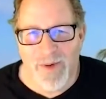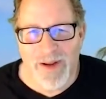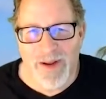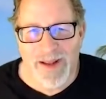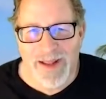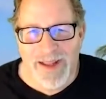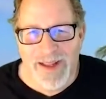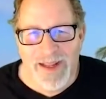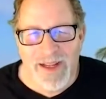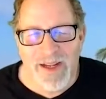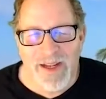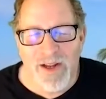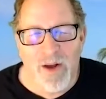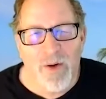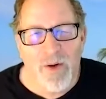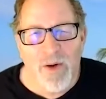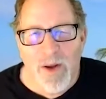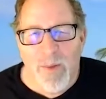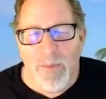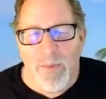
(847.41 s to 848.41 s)
Why, you know,
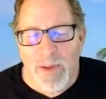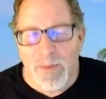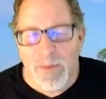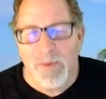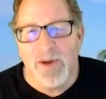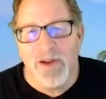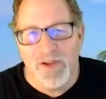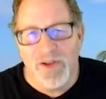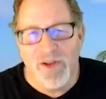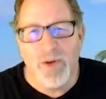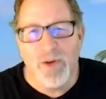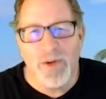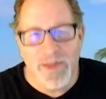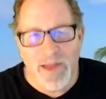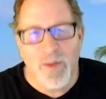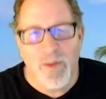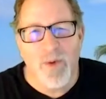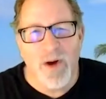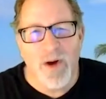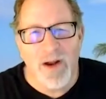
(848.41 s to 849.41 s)
people could do what
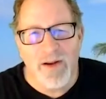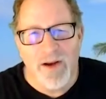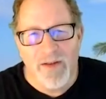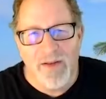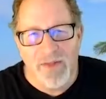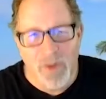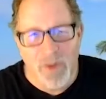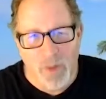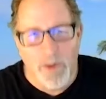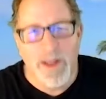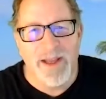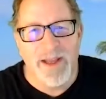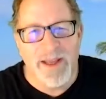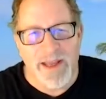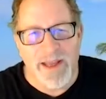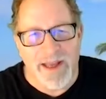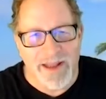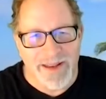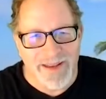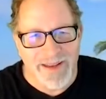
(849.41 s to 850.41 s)
they want on the
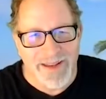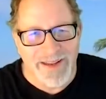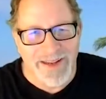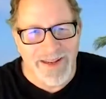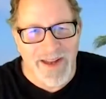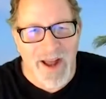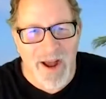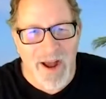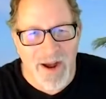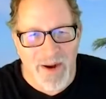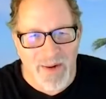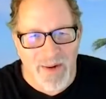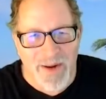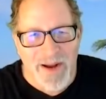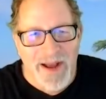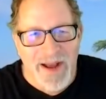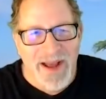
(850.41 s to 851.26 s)
weekend, you know.